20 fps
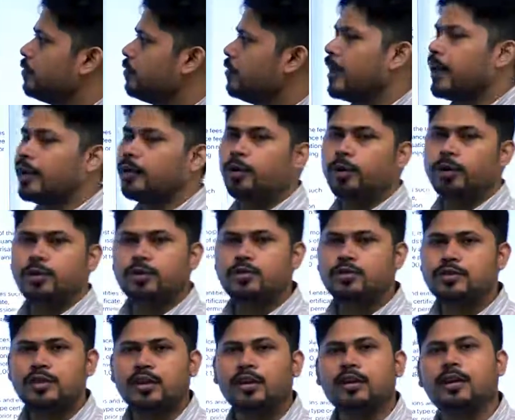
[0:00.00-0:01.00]
We are going to
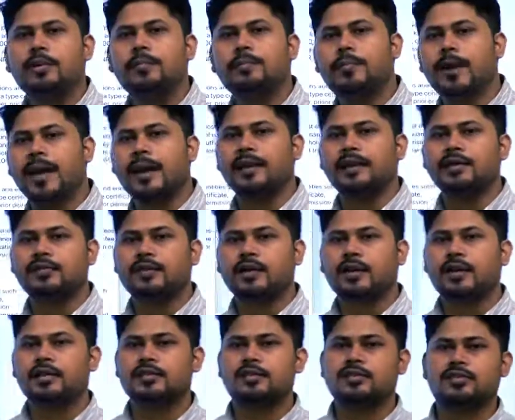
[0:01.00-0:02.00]
see a comparative
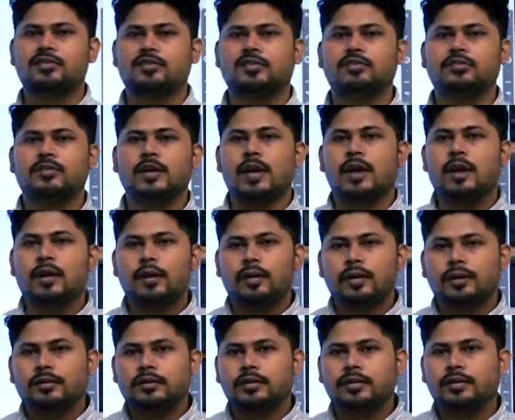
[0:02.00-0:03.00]
analysis of
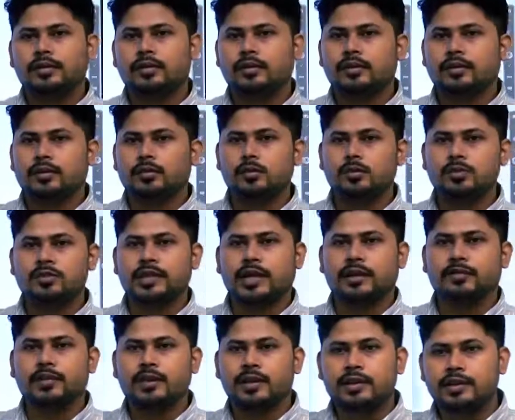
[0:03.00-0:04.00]
the rules
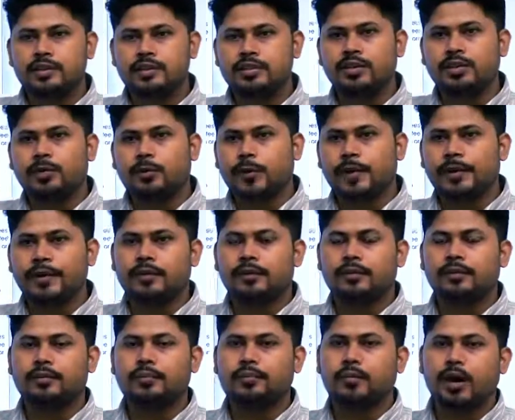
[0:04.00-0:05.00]
that were released in
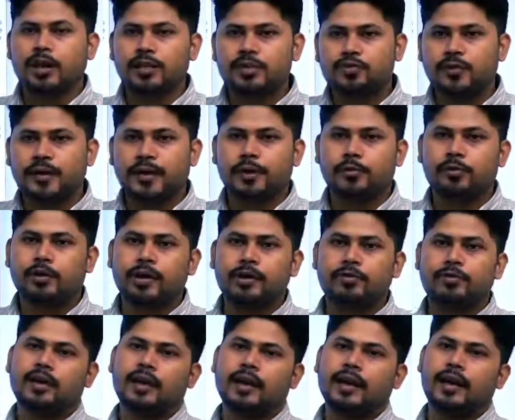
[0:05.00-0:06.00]
March
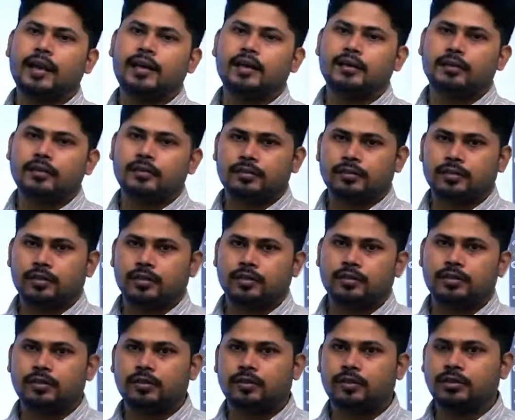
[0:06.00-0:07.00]
2021 and
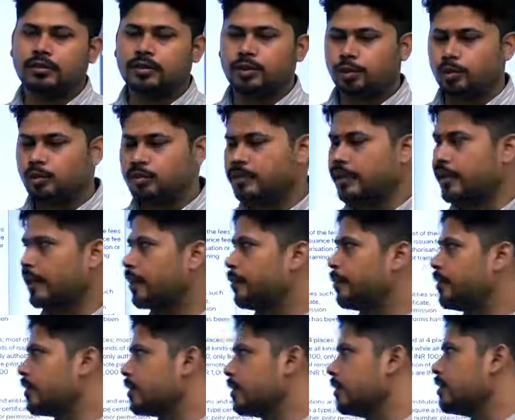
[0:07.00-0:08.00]
the rules that have
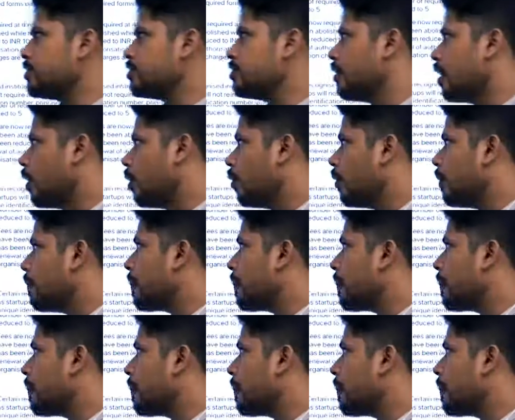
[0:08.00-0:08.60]
been released now.